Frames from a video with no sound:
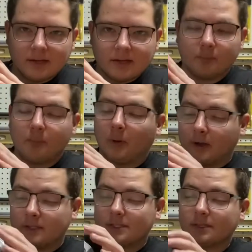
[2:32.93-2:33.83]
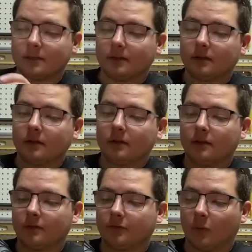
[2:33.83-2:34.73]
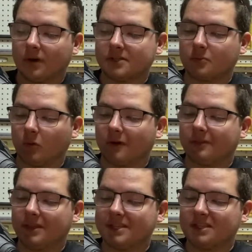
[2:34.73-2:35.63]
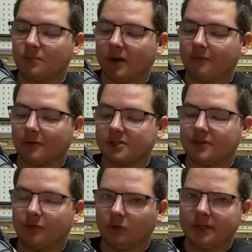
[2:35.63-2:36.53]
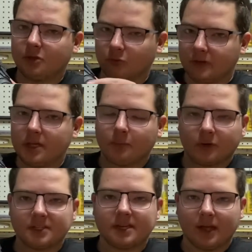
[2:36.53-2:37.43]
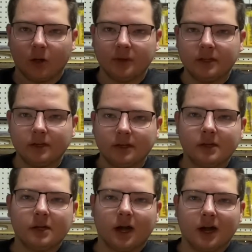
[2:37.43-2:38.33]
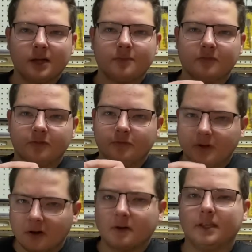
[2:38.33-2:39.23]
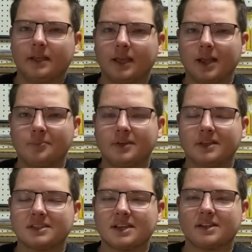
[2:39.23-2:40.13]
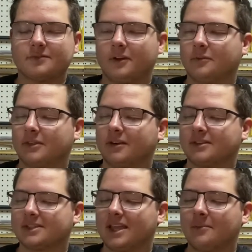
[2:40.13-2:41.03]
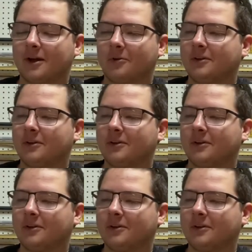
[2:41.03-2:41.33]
But for what it's worth, this is my first fully 3D printed helmet. I am very happy and satisfied with how this came out.